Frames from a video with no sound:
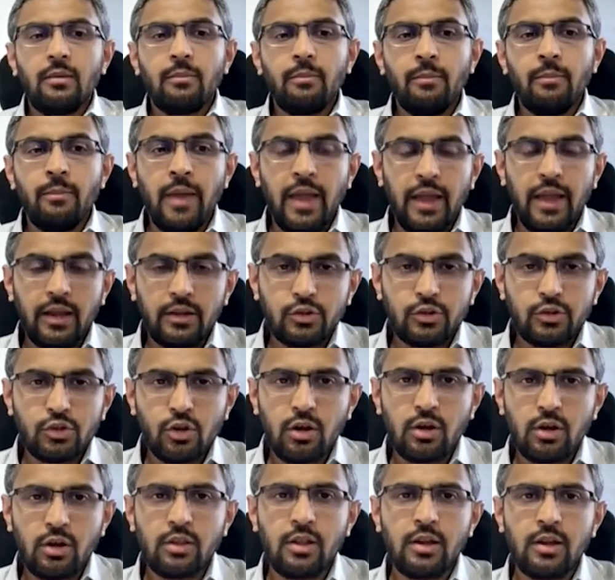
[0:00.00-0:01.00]
Make
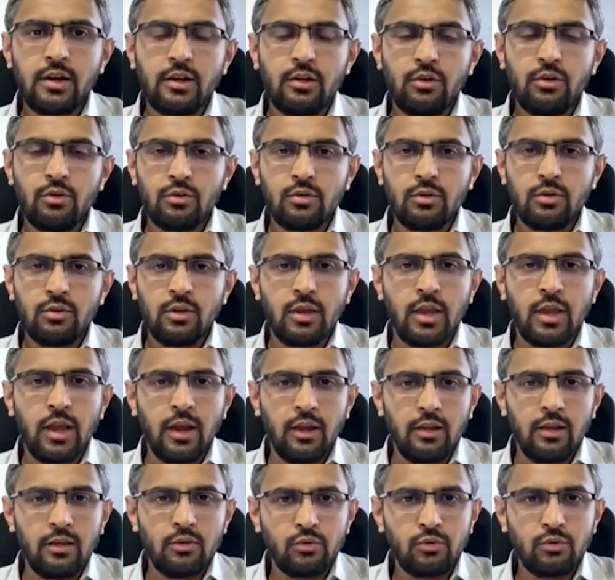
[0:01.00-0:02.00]
sure that you
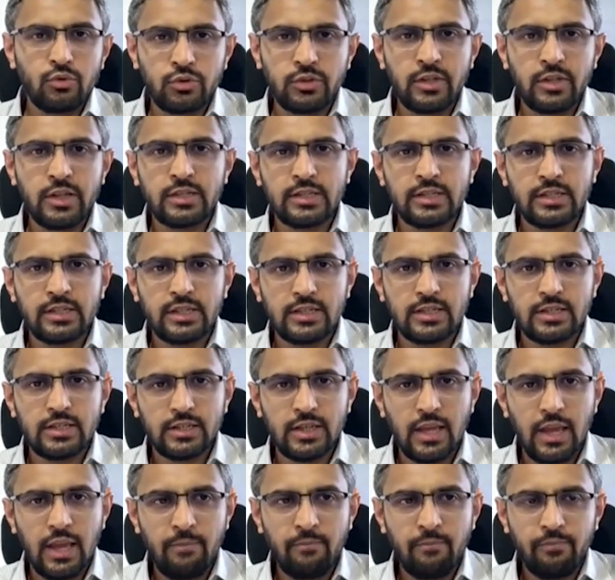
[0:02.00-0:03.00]
use this
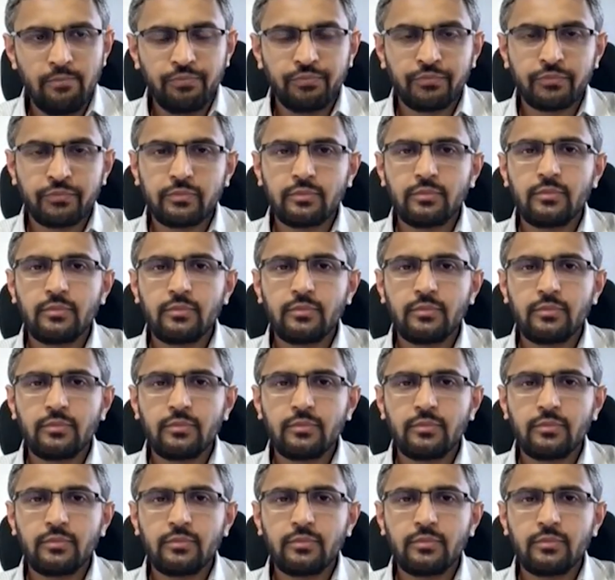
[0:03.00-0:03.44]
scheme.